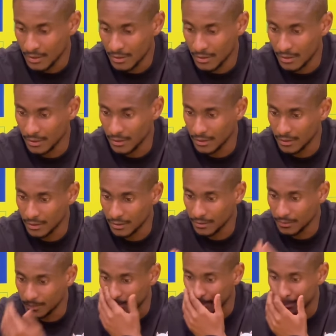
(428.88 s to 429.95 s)

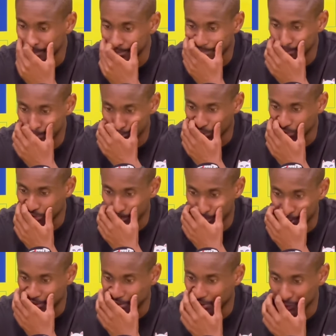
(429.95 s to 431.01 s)
um,
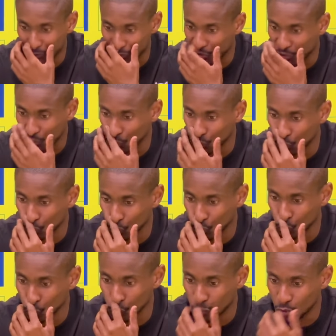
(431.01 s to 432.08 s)
possibilities
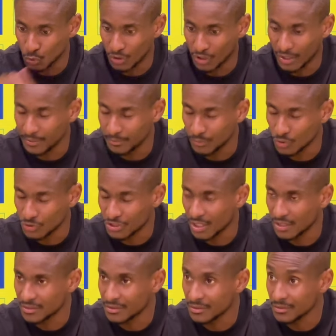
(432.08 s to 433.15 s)
to to create more
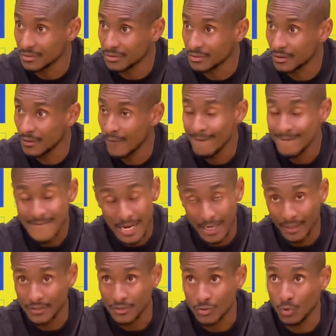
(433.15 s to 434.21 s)
chances
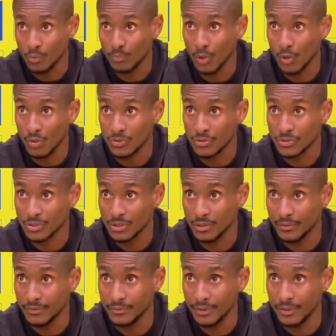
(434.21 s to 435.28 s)
against low blocks
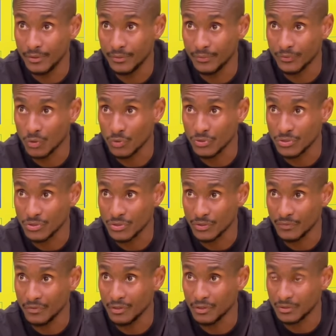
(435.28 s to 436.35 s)
and and of course
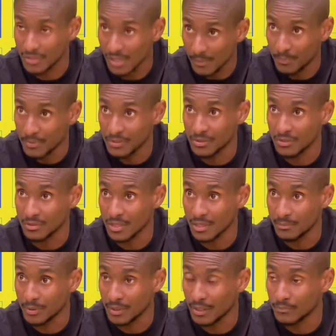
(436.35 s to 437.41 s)
even set pieces
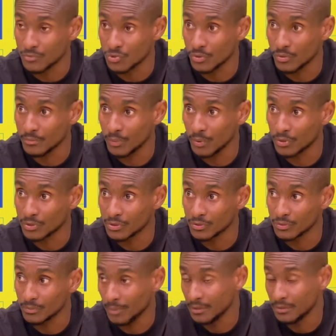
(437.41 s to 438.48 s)
then become so
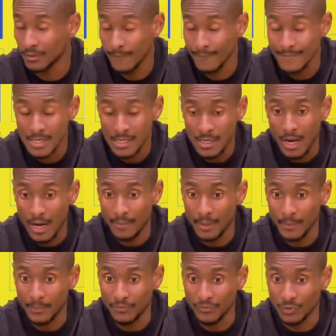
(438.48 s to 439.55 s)
important but i'm
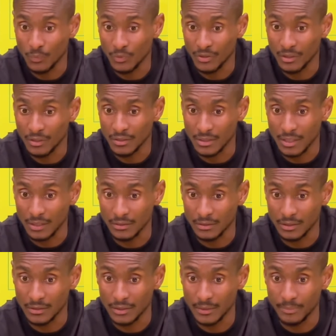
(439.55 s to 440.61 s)
happy for, with the result
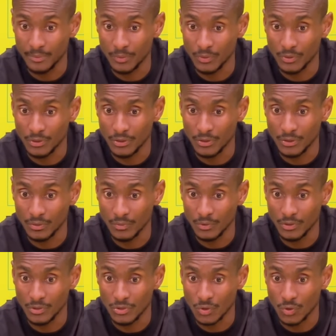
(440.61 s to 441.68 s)
and happy with the
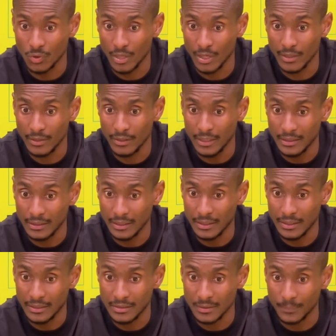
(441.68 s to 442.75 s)
with the scoreline and i
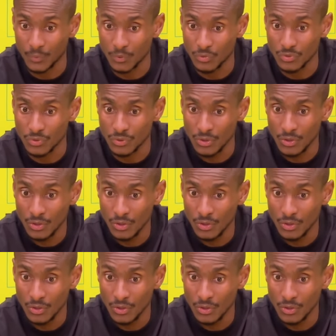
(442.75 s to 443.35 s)
and i suppose